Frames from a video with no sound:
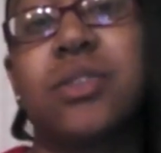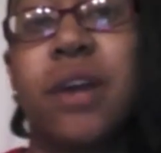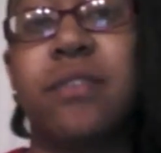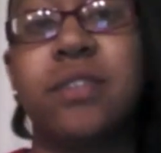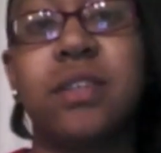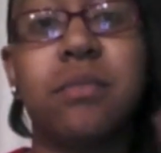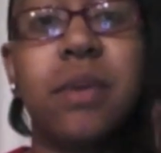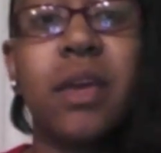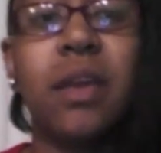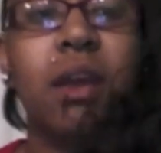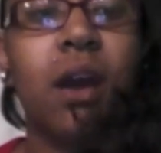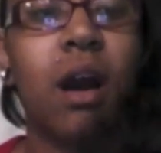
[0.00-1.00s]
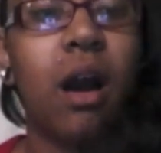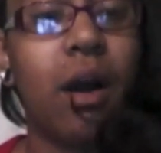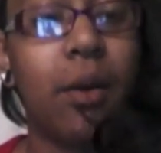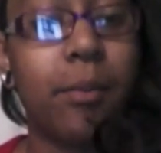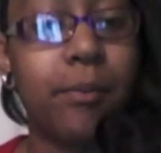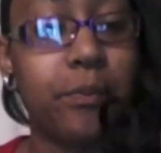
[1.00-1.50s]
have to admit,
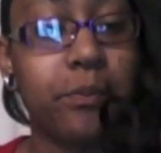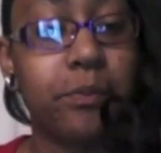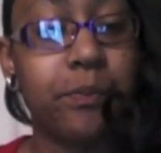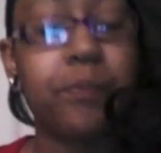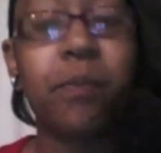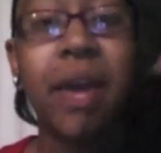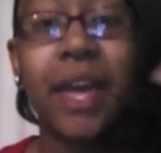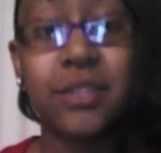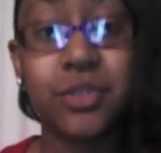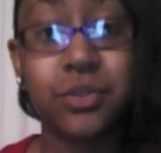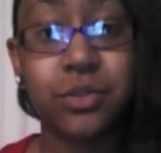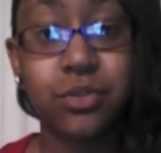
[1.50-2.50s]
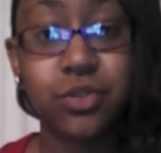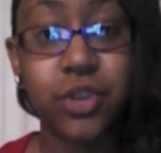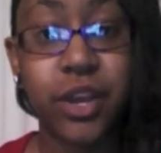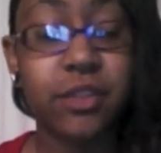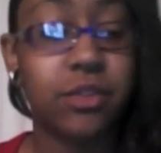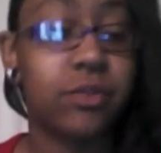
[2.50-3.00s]
my ends are a little
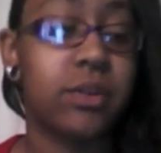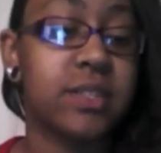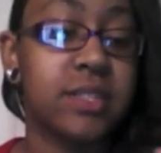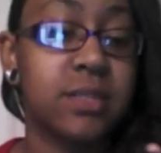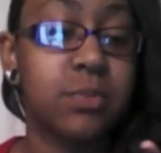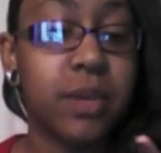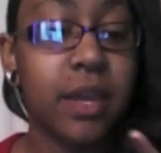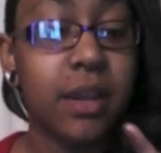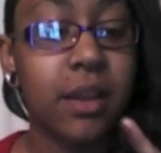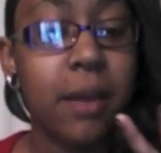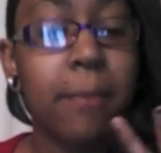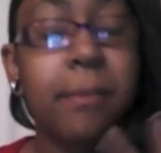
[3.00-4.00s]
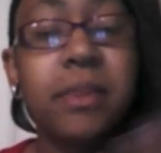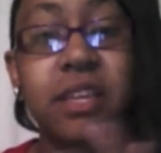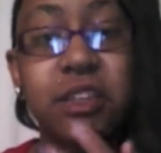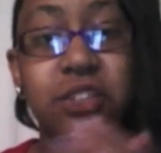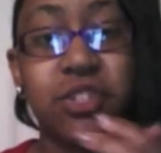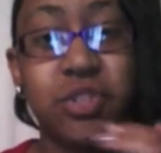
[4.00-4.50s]
dry. They're not split, but
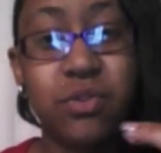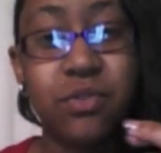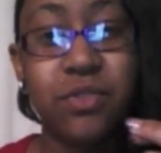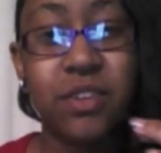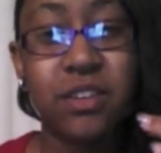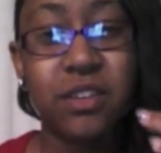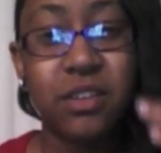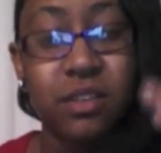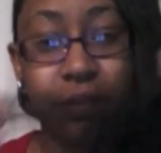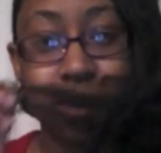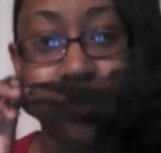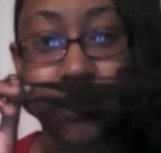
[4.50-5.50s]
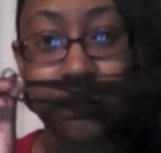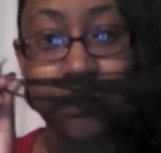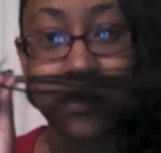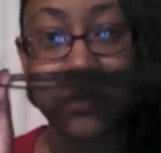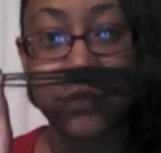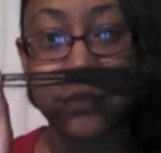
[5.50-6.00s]
they do feel a little
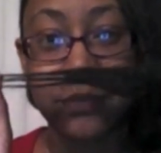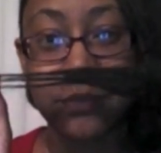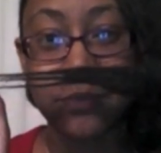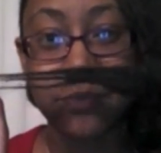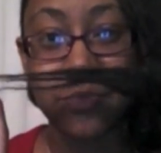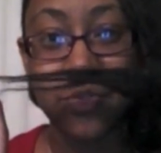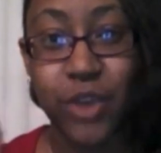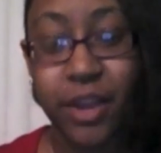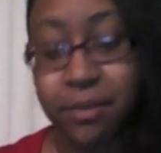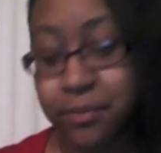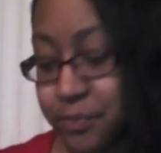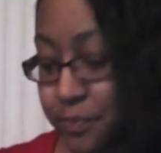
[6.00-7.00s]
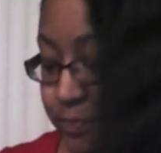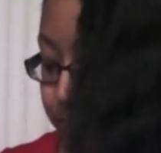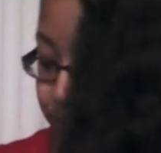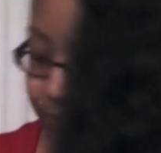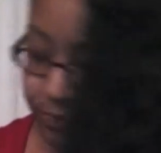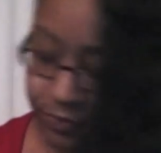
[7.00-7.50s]
dry.
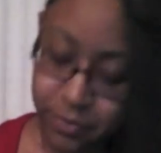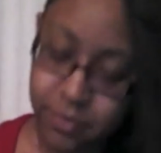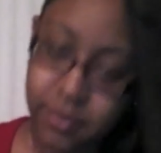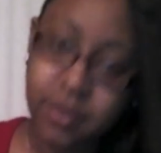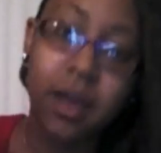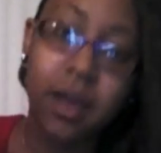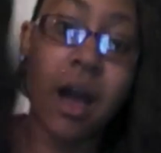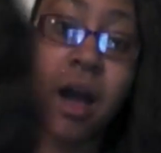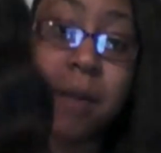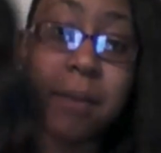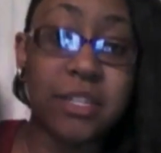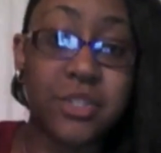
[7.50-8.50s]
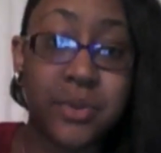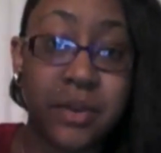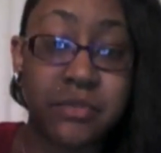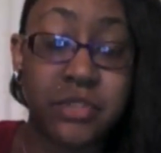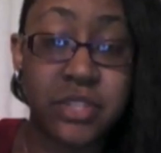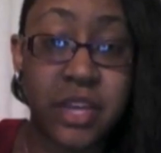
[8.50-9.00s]
I do have
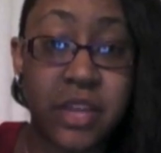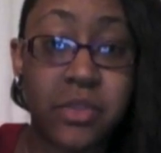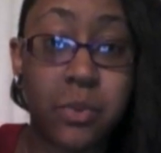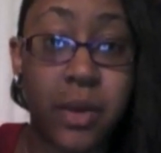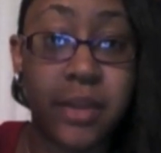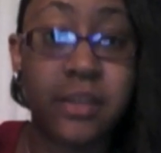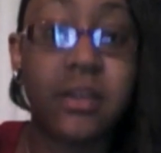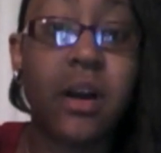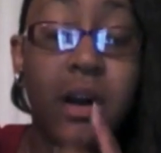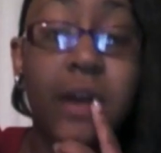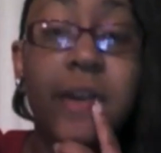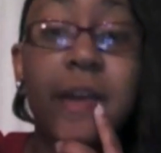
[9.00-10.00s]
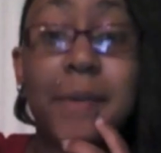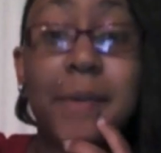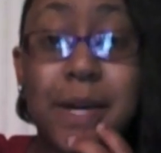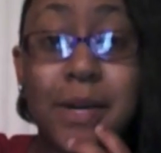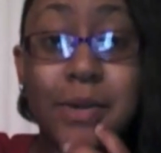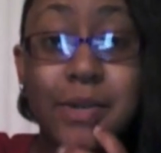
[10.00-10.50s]
to say the one con
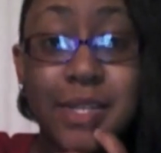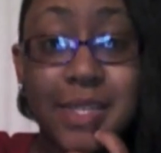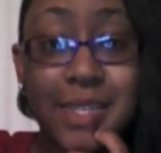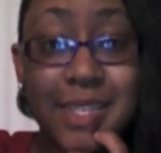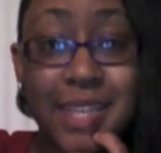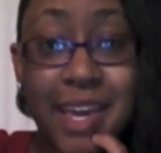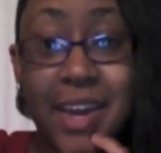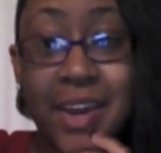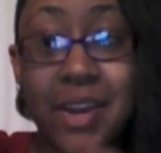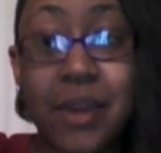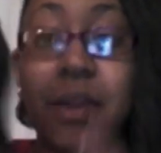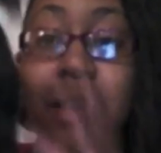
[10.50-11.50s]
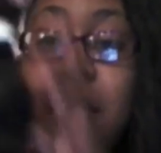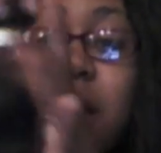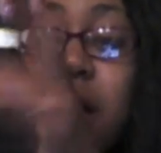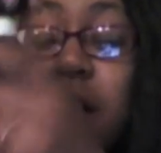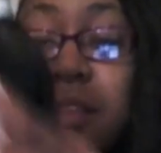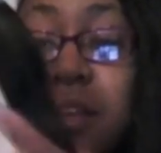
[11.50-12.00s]
about the hair
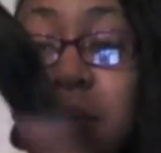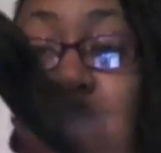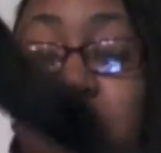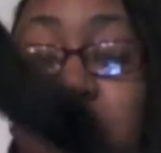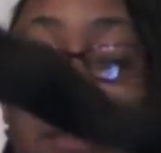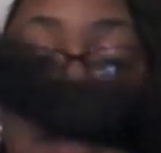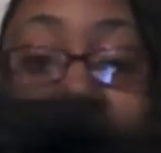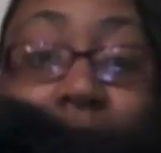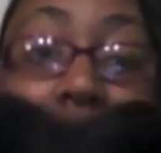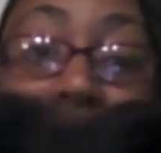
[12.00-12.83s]
that I would have to say,